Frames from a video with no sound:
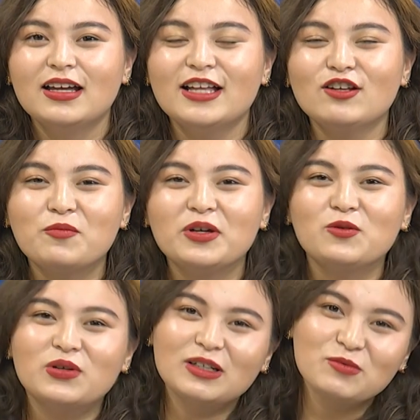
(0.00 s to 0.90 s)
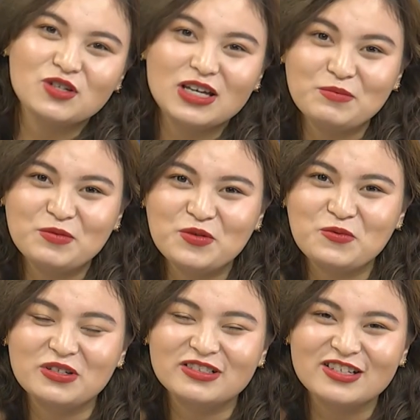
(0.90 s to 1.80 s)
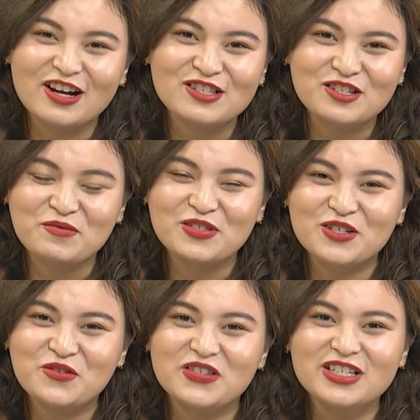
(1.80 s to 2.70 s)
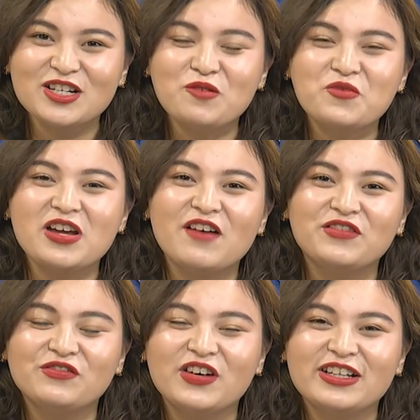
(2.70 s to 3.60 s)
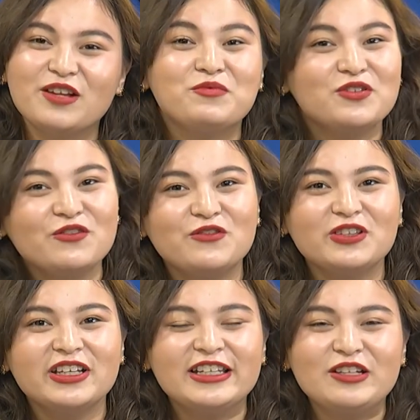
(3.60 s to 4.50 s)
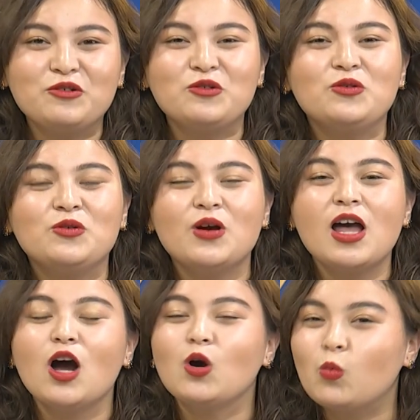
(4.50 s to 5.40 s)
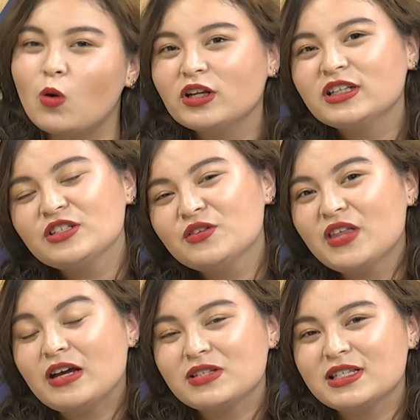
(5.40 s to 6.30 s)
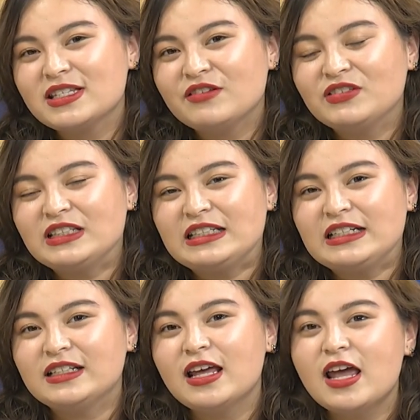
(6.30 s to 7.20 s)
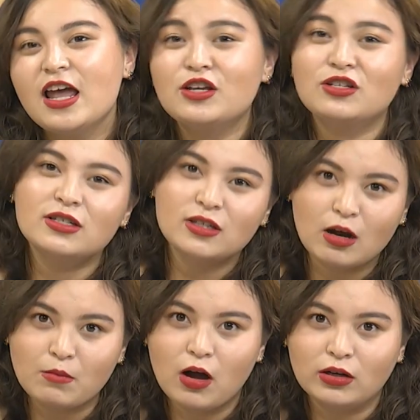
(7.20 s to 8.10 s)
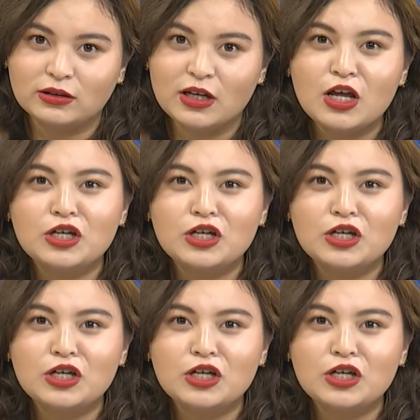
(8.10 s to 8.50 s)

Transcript: Hello everybody, welcome to MNB World Talks. So this time we have invited a beautiful lady who awarded in 2017 Asian Star Model.